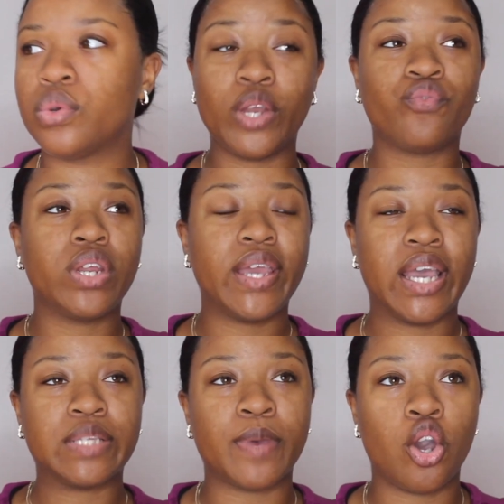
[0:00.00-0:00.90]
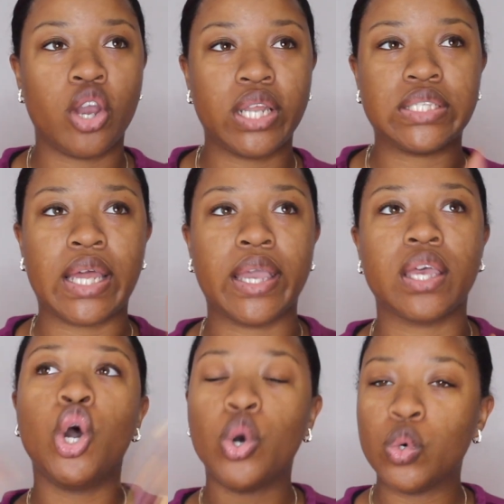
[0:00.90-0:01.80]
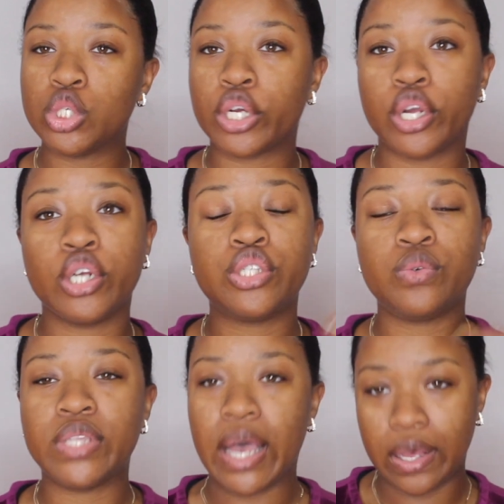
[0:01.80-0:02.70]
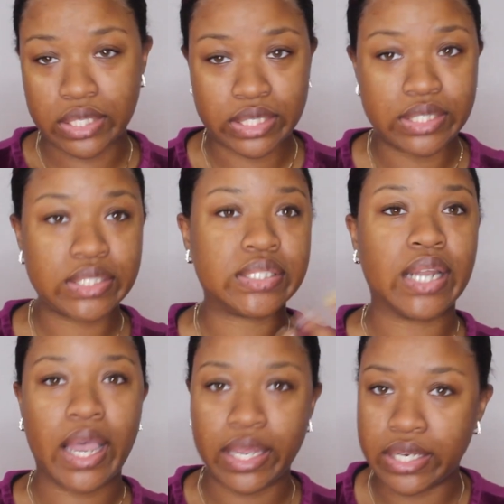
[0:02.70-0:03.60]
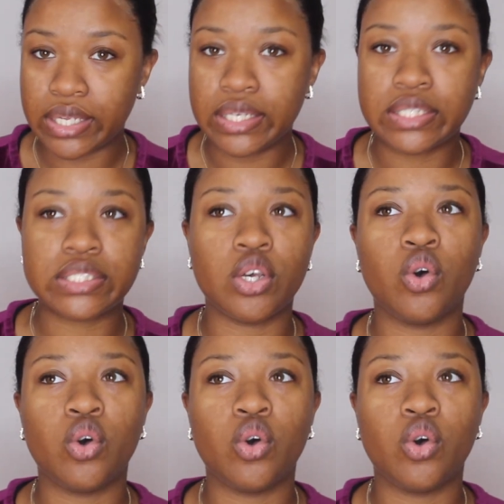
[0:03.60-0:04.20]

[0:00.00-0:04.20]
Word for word: What really has my heart is like older 2000s, 90s.